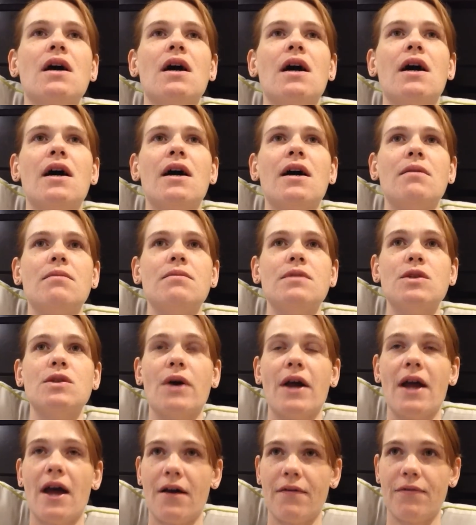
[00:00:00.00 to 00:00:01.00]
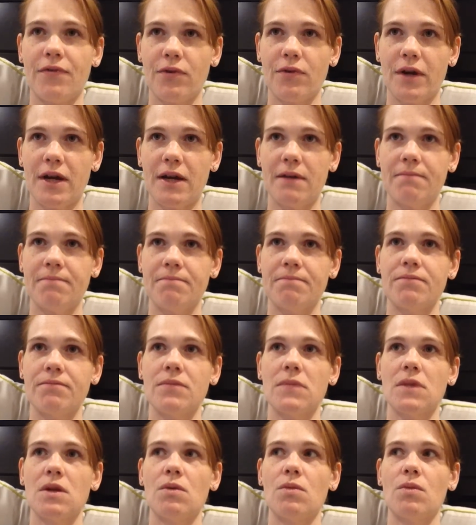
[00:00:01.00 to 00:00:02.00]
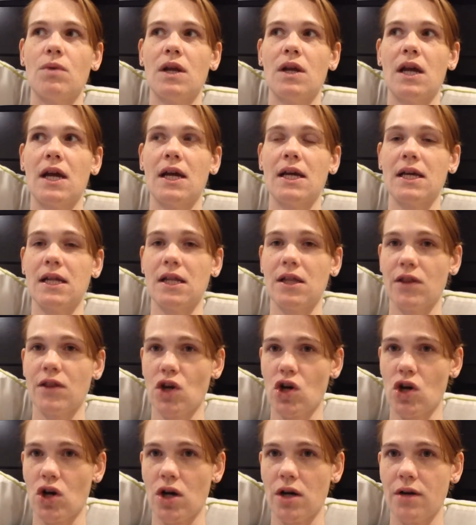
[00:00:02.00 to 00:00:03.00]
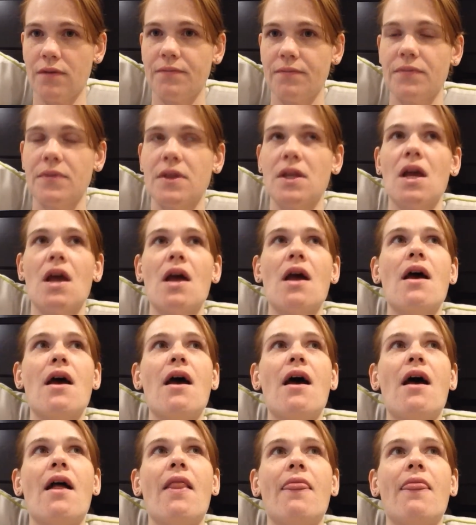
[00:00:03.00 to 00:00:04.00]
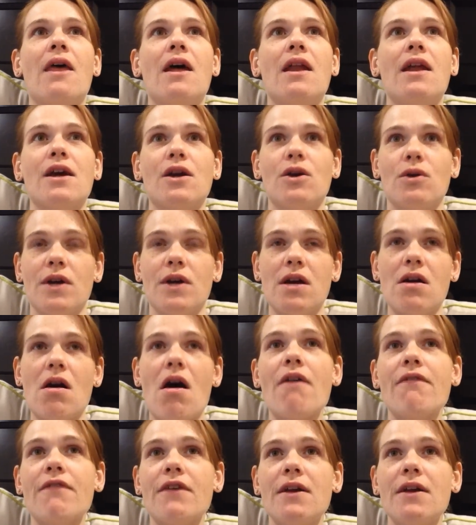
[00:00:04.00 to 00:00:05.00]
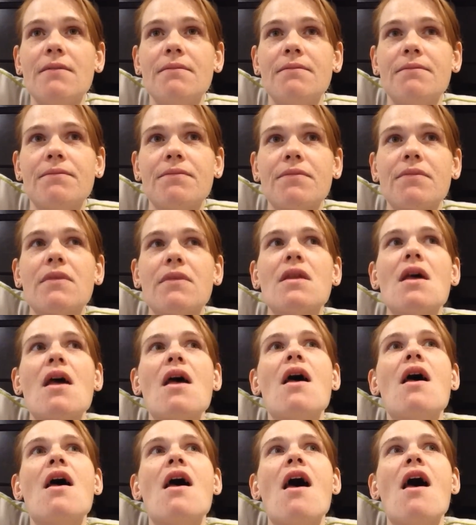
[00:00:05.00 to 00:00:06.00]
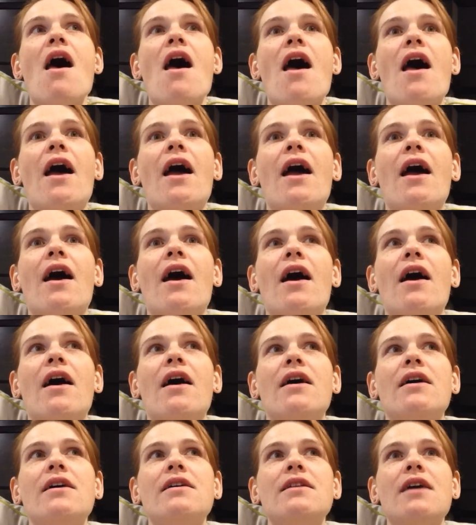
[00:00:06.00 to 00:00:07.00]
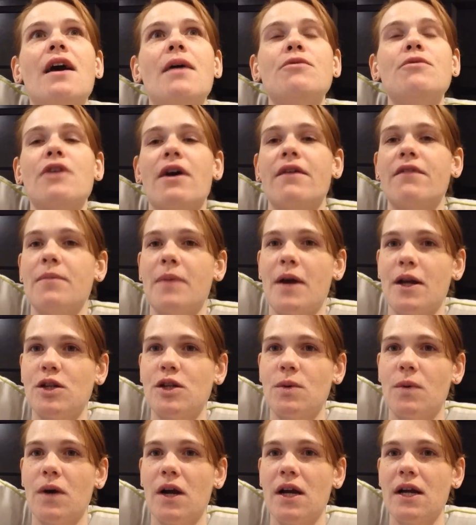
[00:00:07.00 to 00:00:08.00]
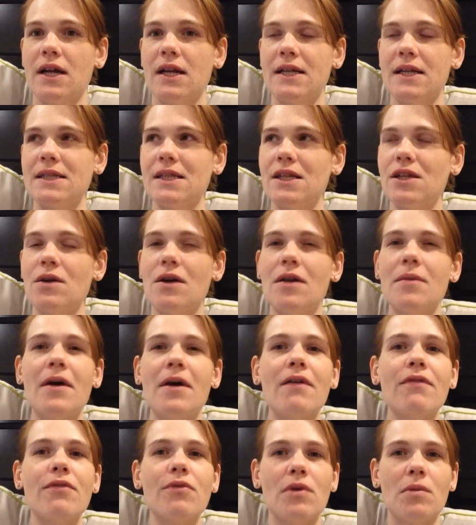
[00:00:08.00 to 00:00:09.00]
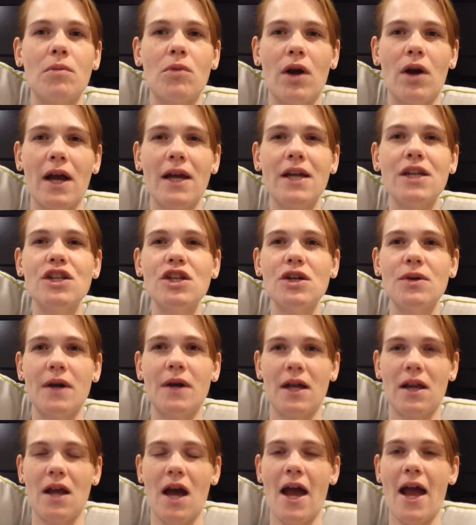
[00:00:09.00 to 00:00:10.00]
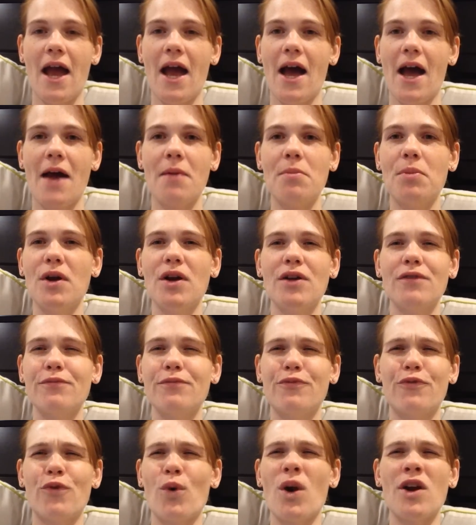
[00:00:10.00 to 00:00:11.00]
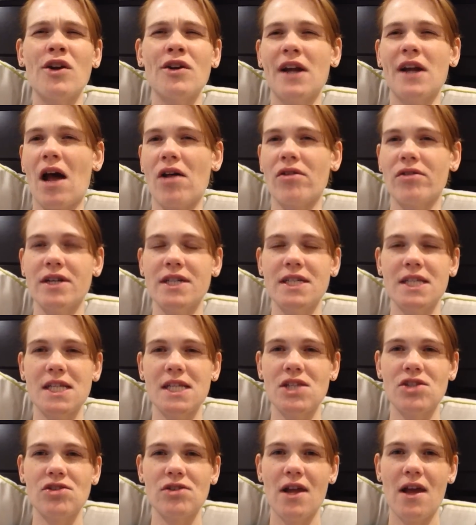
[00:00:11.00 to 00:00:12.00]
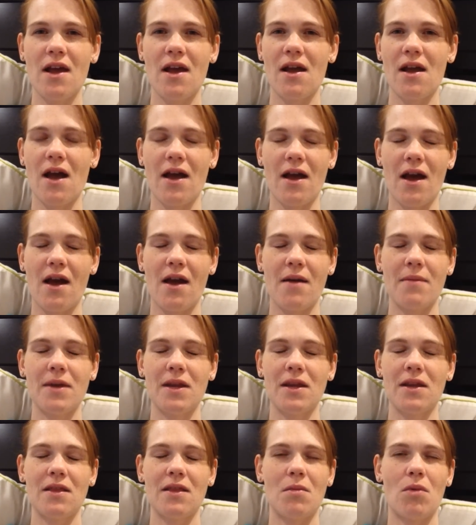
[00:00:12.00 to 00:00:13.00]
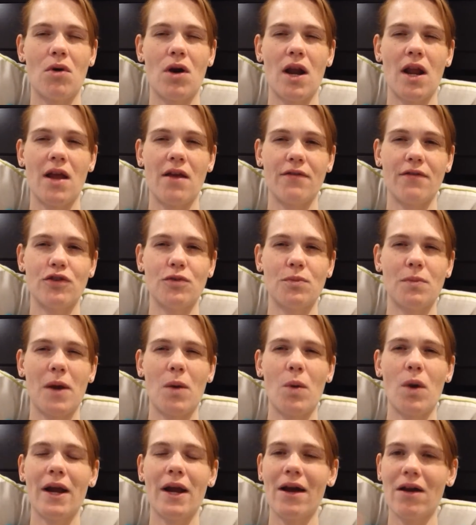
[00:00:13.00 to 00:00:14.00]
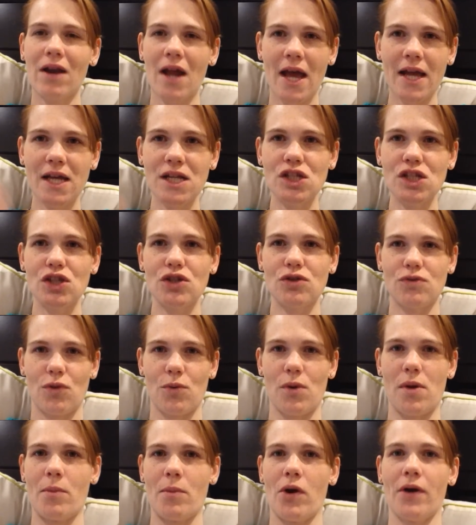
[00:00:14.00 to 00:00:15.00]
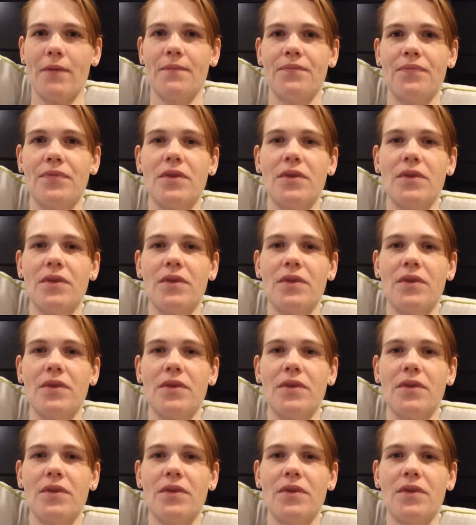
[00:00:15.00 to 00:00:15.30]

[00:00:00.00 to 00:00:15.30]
So I have 3 when I get in the car, and then I go get coffee, and I'm driving back to work, and I say, you know what, I'm gonna have 3 more. I can do it. I burned 400 calories yesterday. I mean, in the morning to my workout, I can do 3 more.